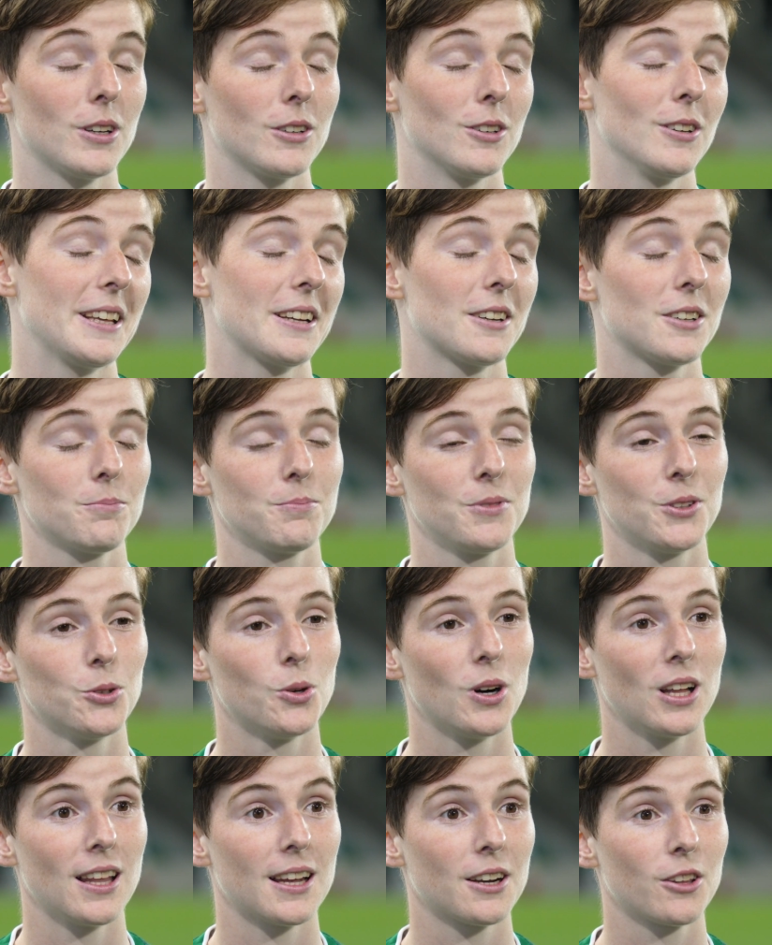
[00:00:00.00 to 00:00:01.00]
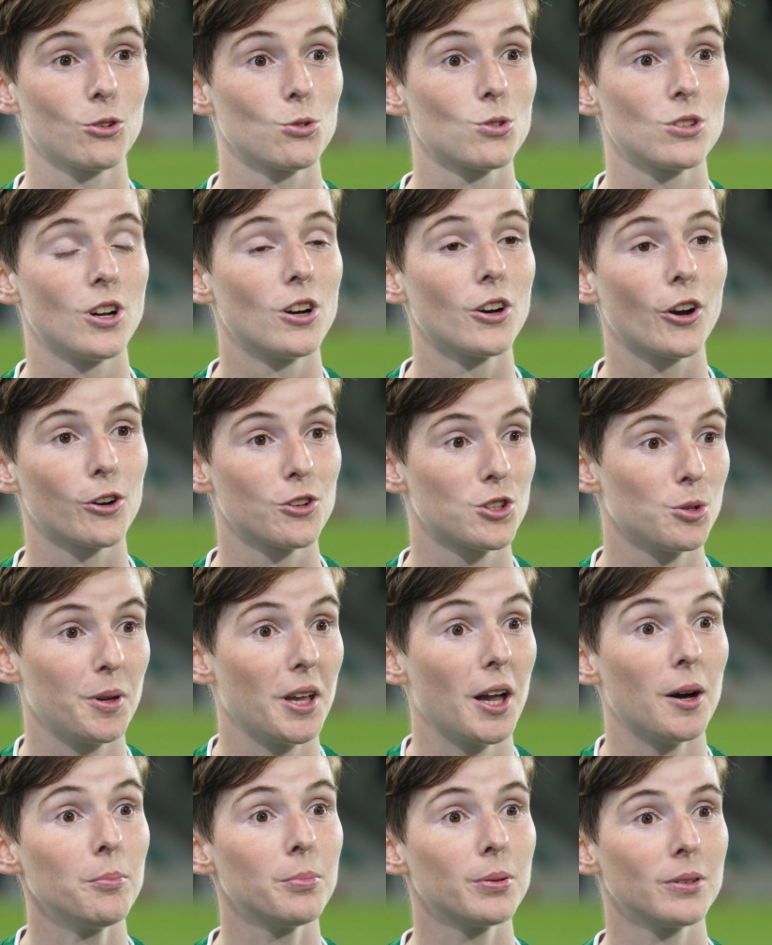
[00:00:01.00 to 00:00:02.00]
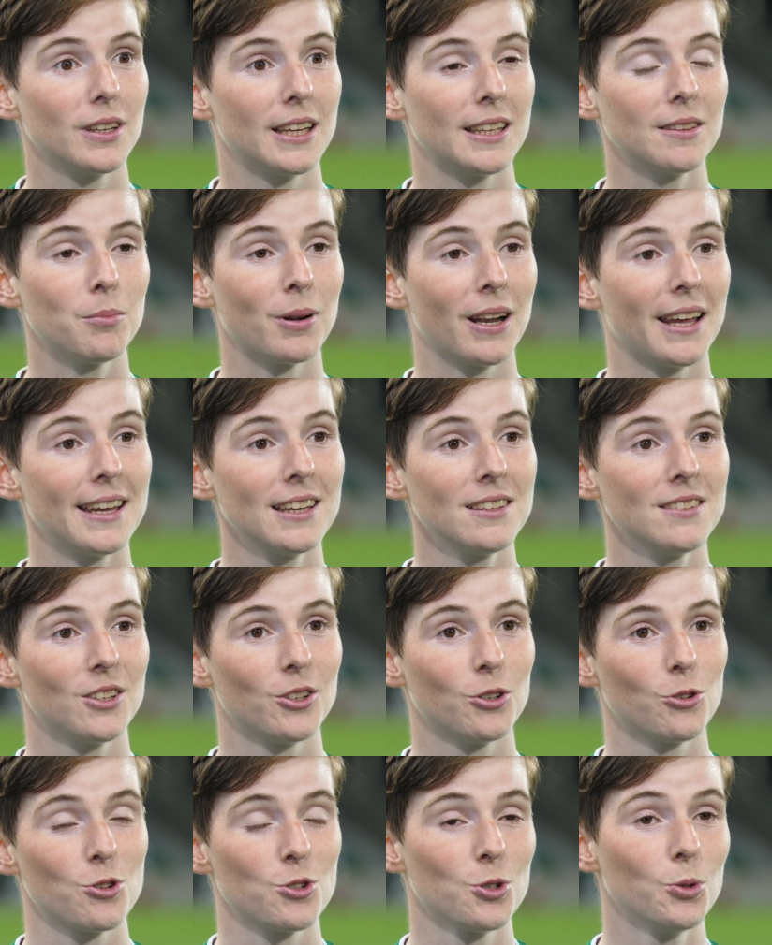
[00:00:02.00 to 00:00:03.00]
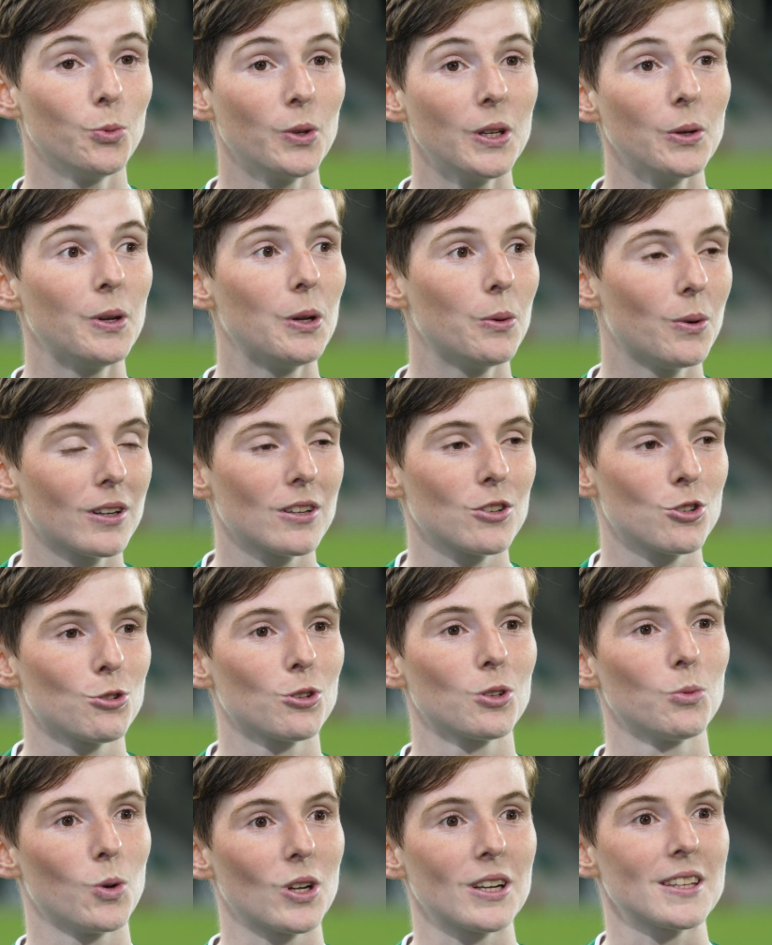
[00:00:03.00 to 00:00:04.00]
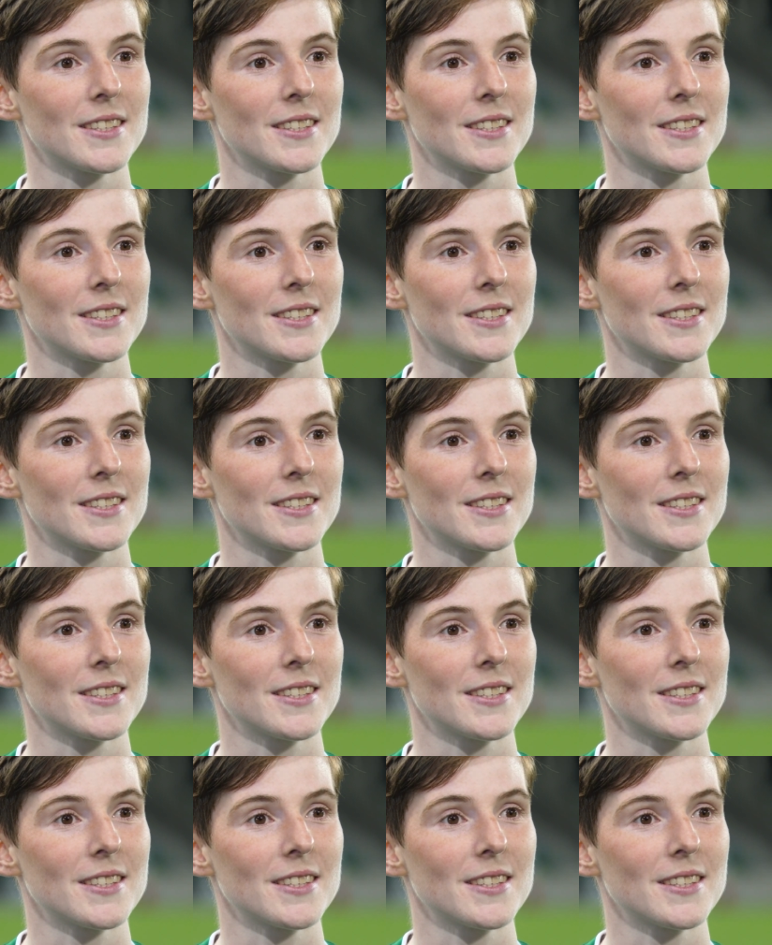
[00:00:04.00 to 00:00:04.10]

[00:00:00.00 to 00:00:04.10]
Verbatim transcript: uh, or, later, you know, a lot of those young girls will be up and playing, you know, so we, we want to show them what